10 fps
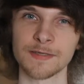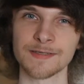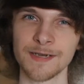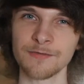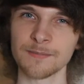
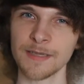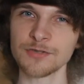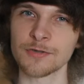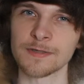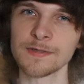that current
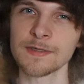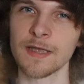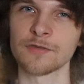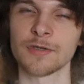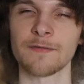bachelors
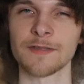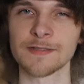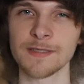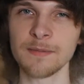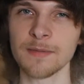have to cover the
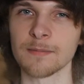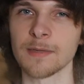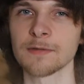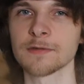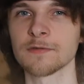same
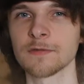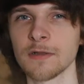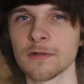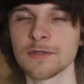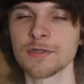amount of
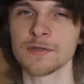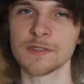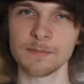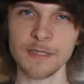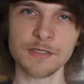knowledge
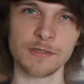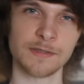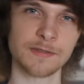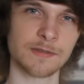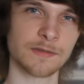
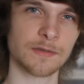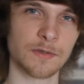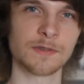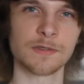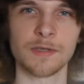specialists
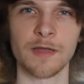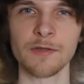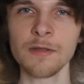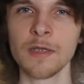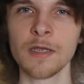used to
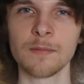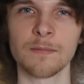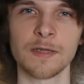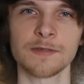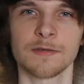cover,
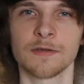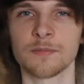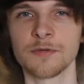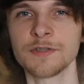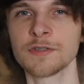but in an
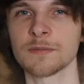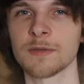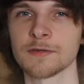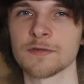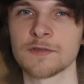abridged
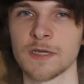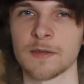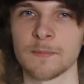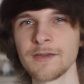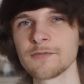amount of
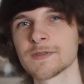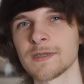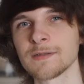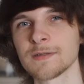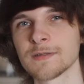time. It
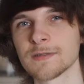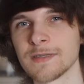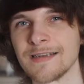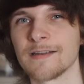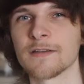resulted
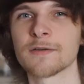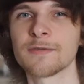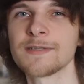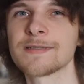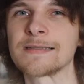in an
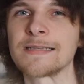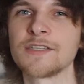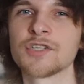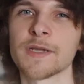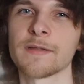
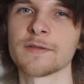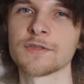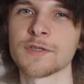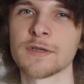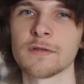increasingly
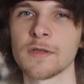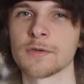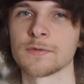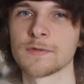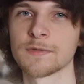challenging
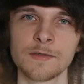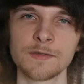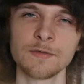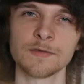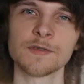load.
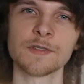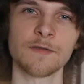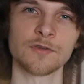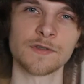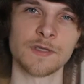Students
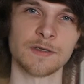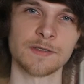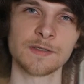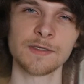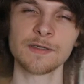have to study
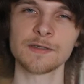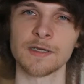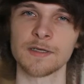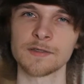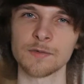6
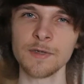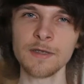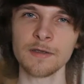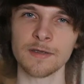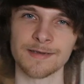days a
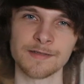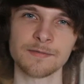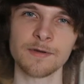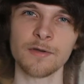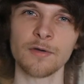week, and
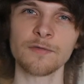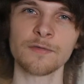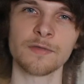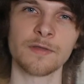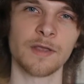it's very
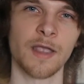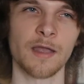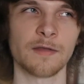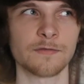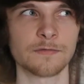often that they
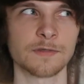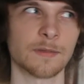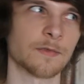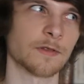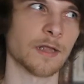have
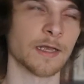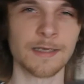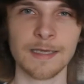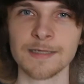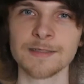something
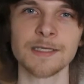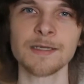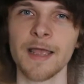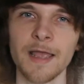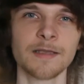like
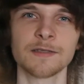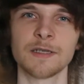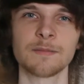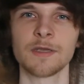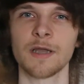10
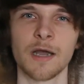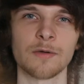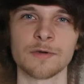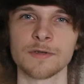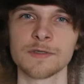academic
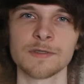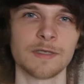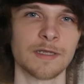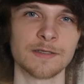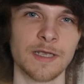
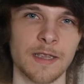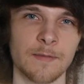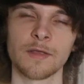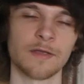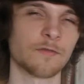hours a
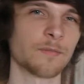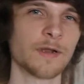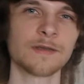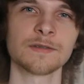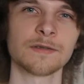day. They have
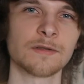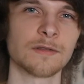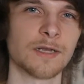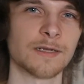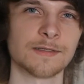practical
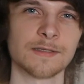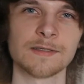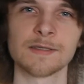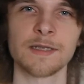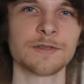
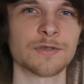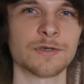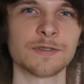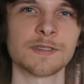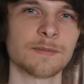classes,
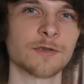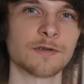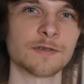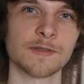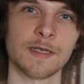lectures,
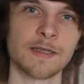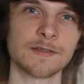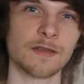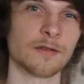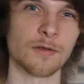seminars,
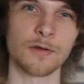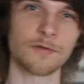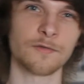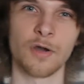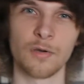and a lot
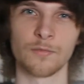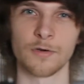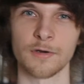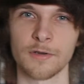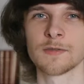of
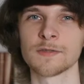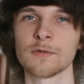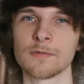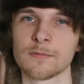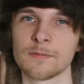homework.
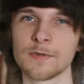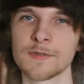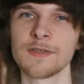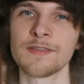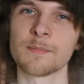So, you
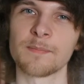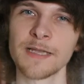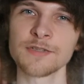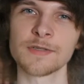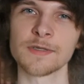see, the
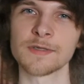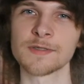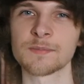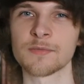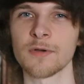
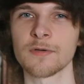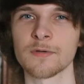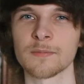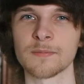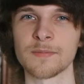bachelor's
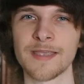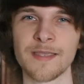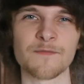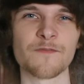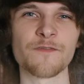program
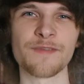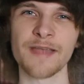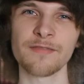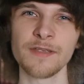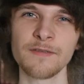became
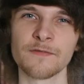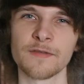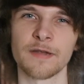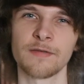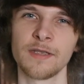very,
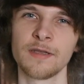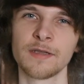very